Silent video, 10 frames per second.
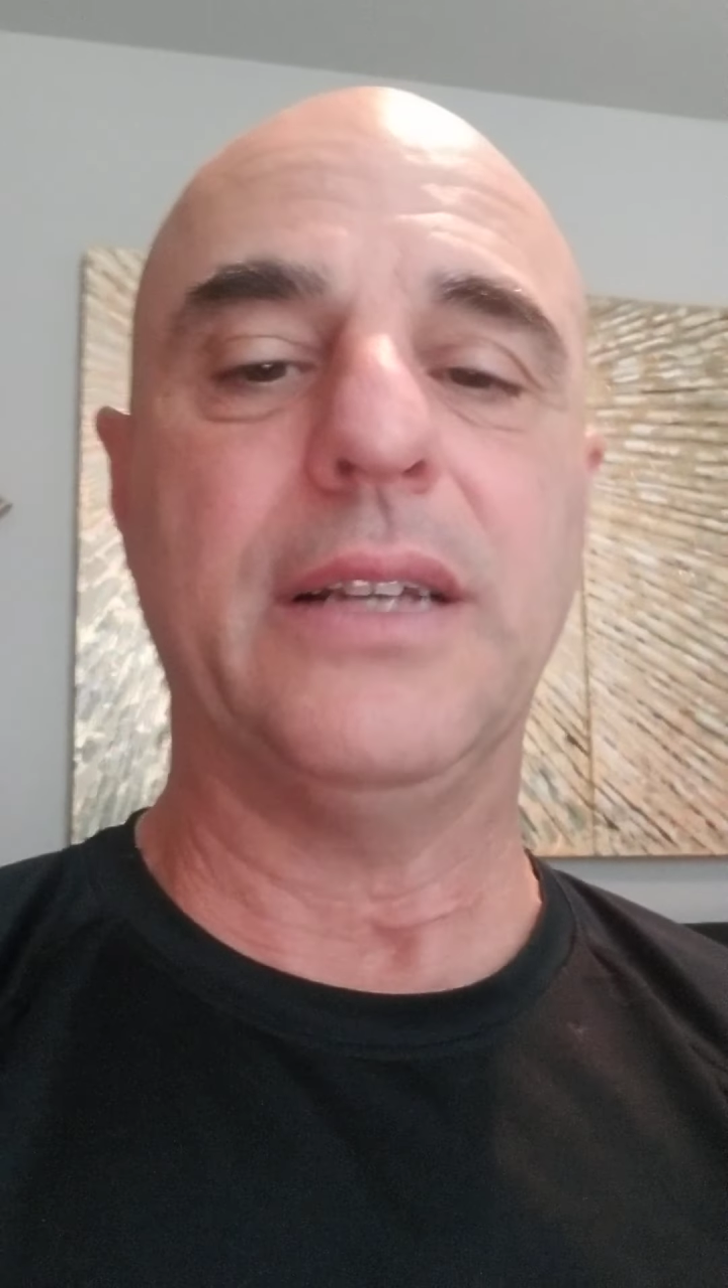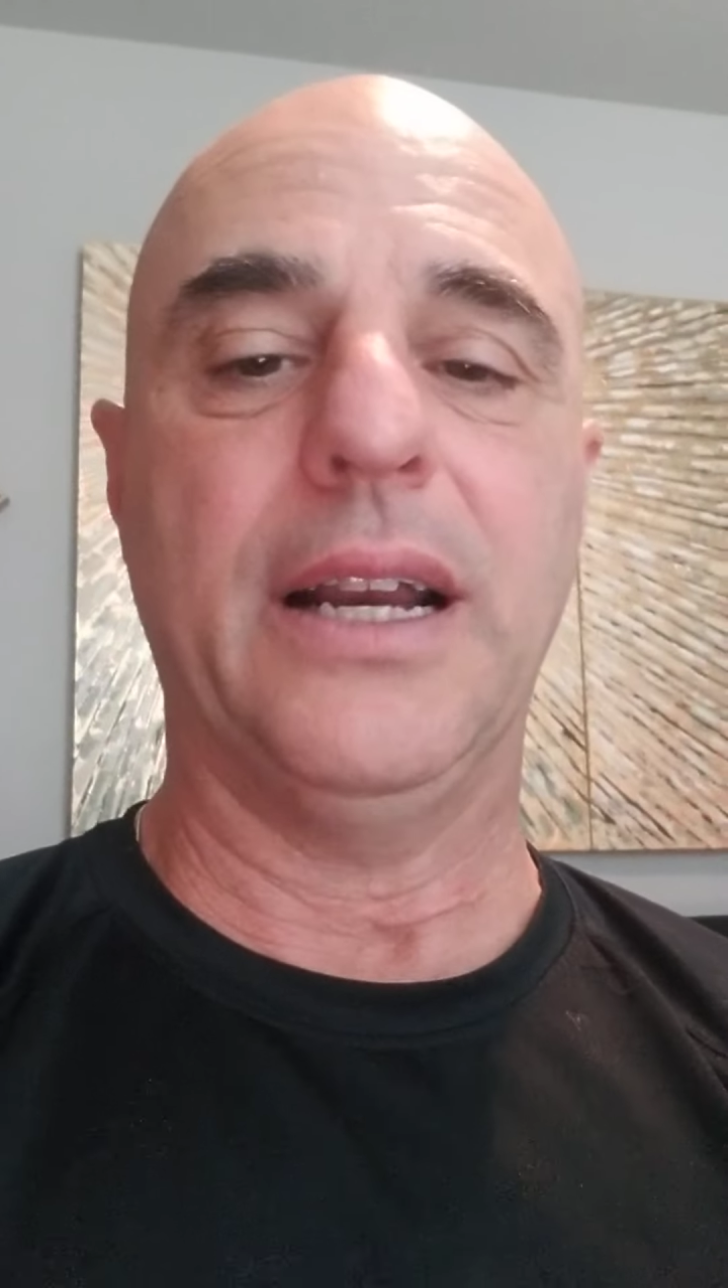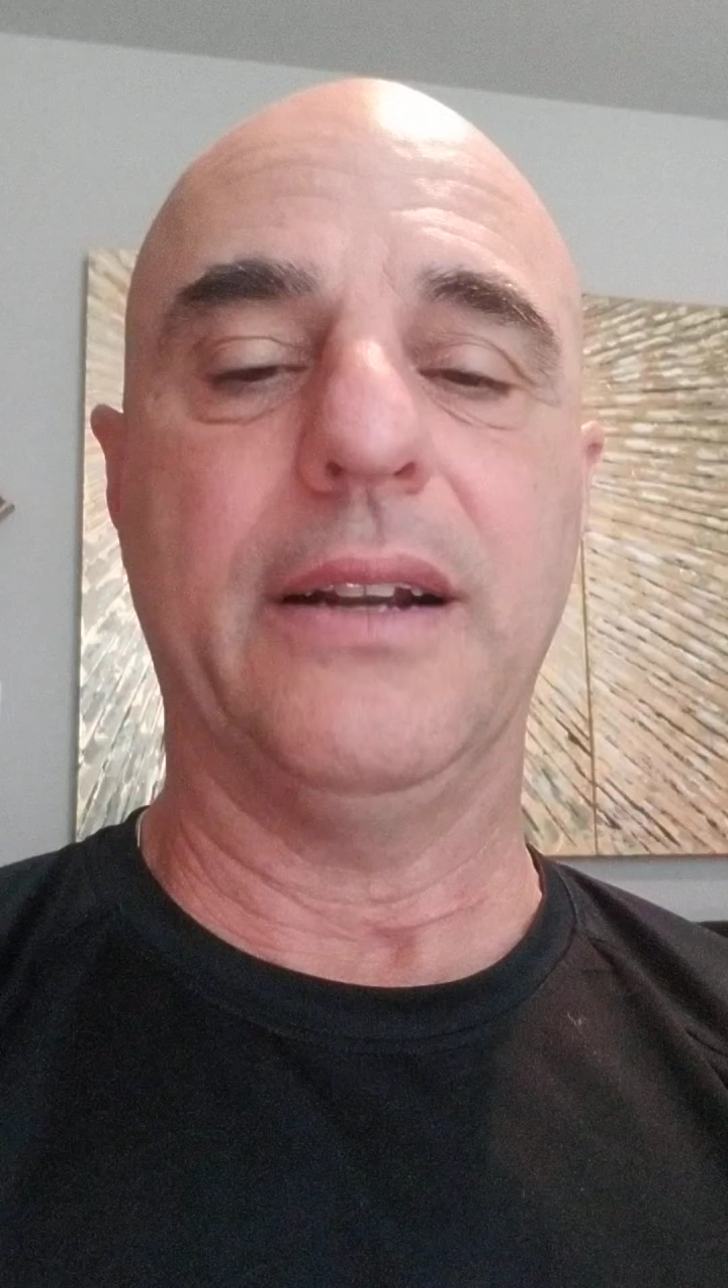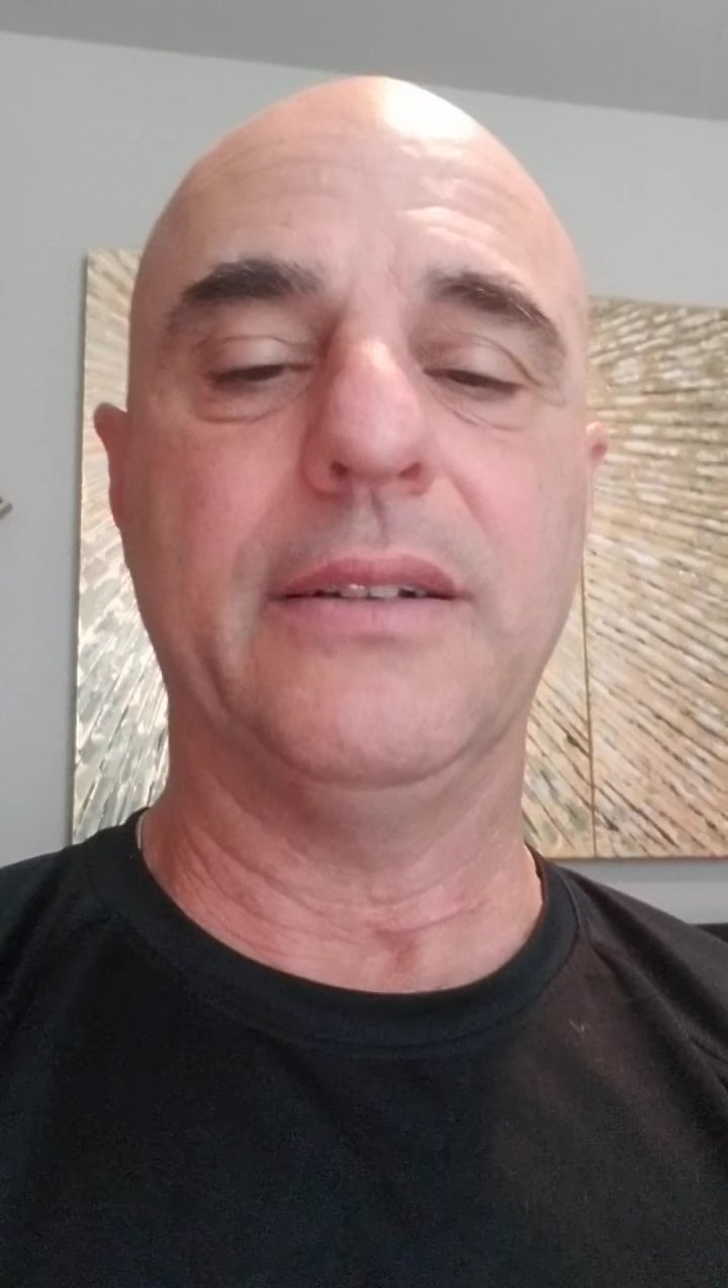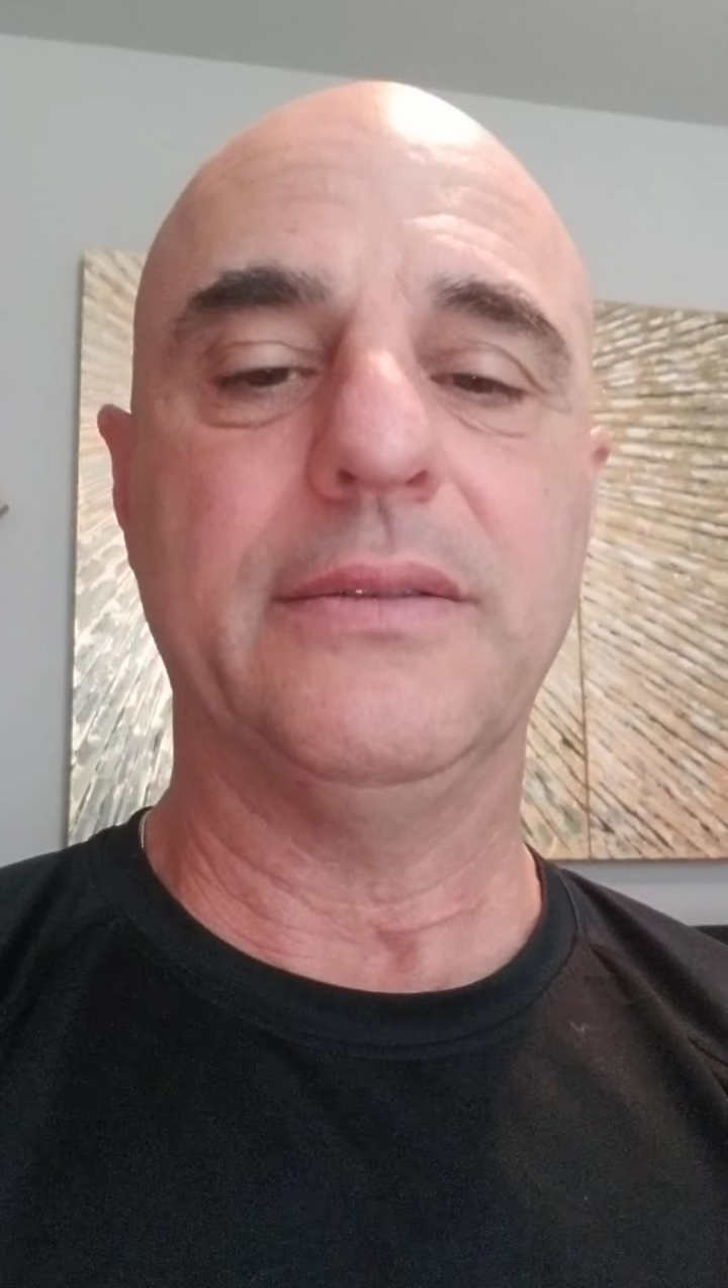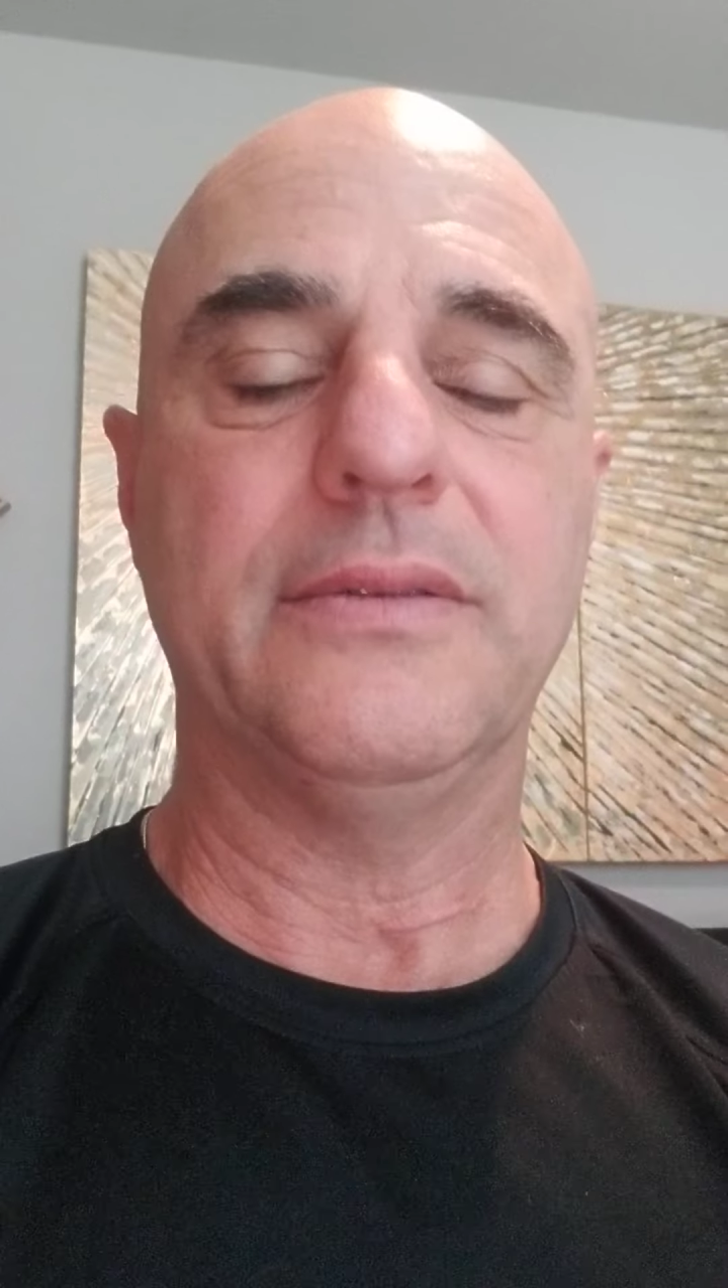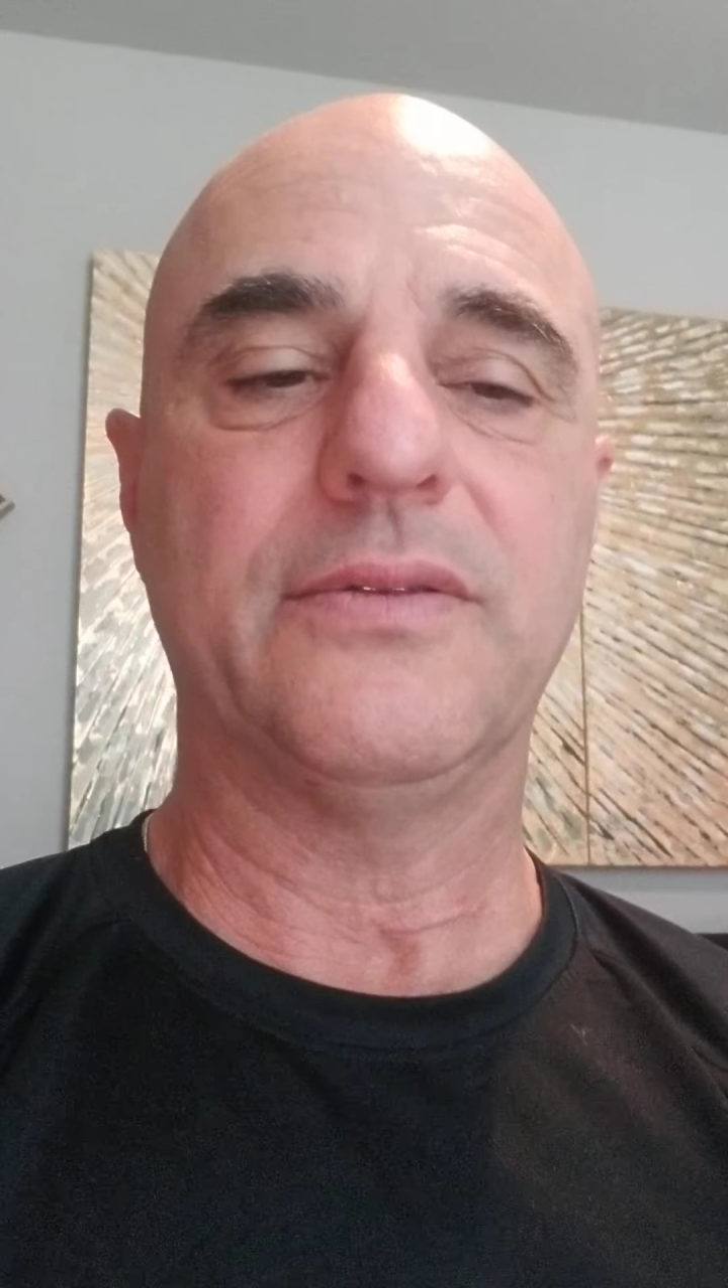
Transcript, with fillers: tired